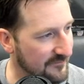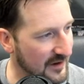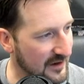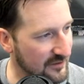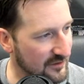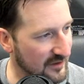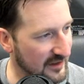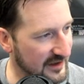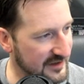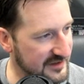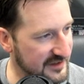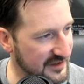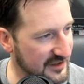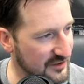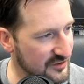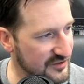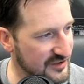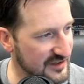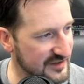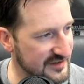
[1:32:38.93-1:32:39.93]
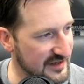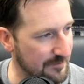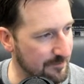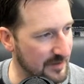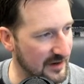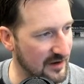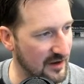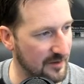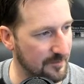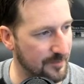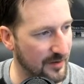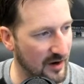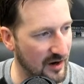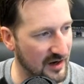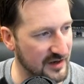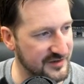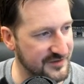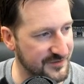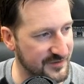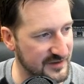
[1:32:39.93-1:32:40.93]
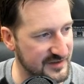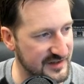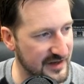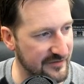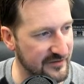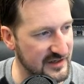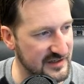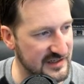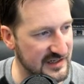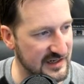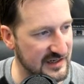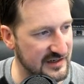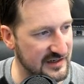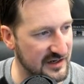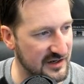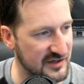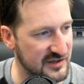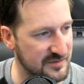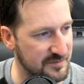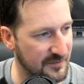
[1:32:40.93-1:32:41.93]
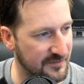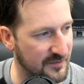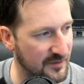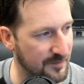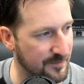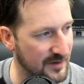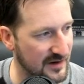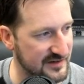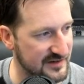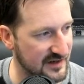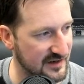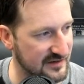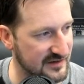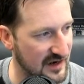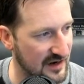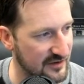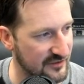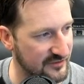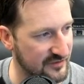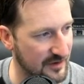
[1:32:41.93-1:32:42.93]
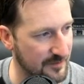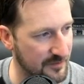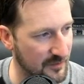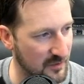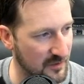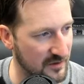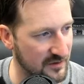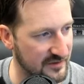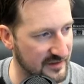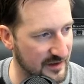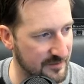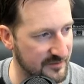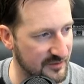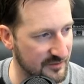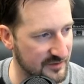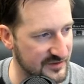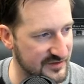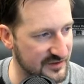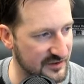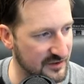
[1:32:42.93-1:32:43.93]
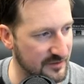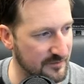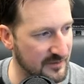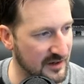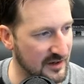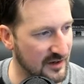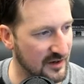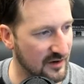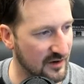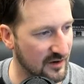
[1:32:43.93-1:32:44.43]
Federal executions have been on pause for 17 years before President Donald Trump ordered them to resume